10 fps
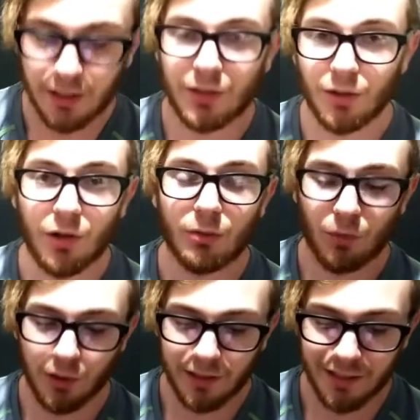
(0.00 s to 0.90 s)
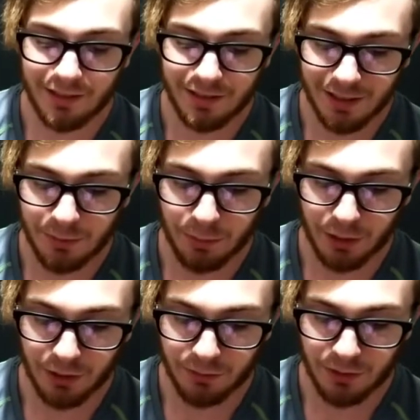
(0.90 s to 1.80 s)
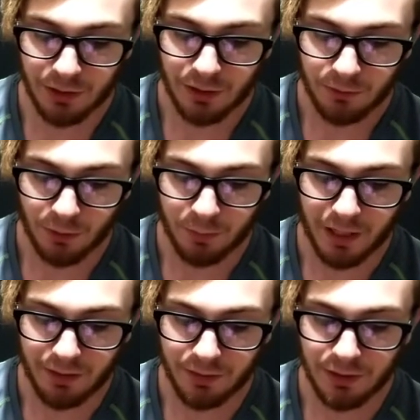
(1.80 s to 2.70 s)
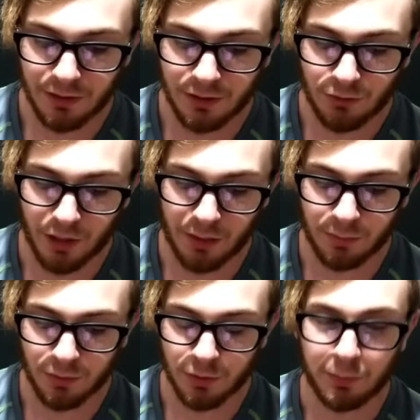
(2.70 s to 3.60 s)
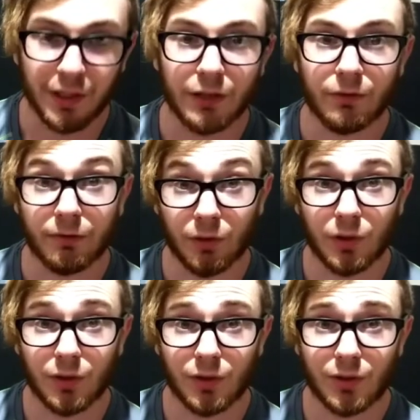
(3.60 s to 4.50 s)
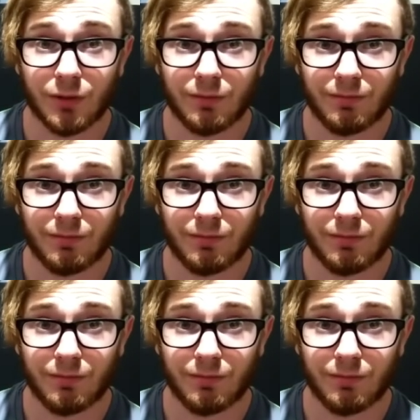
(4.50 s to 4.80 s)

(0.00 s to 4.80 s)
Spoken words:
No more getting debuffed from heavy grapples being reversed.